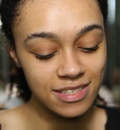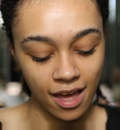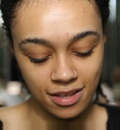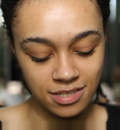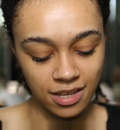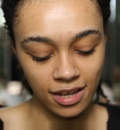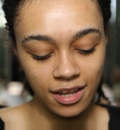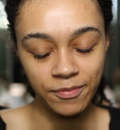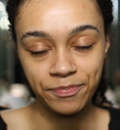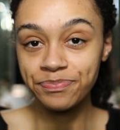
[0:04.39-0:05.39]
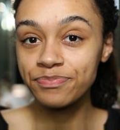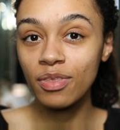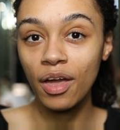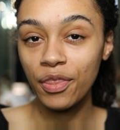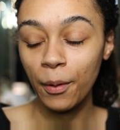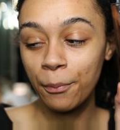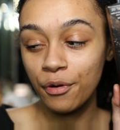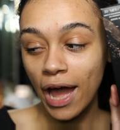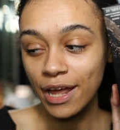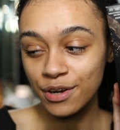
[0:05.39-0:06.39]
testing the
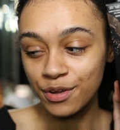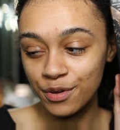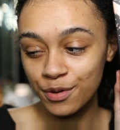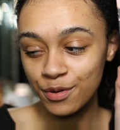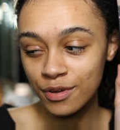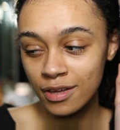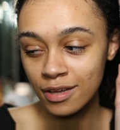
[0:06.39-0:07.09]
brand new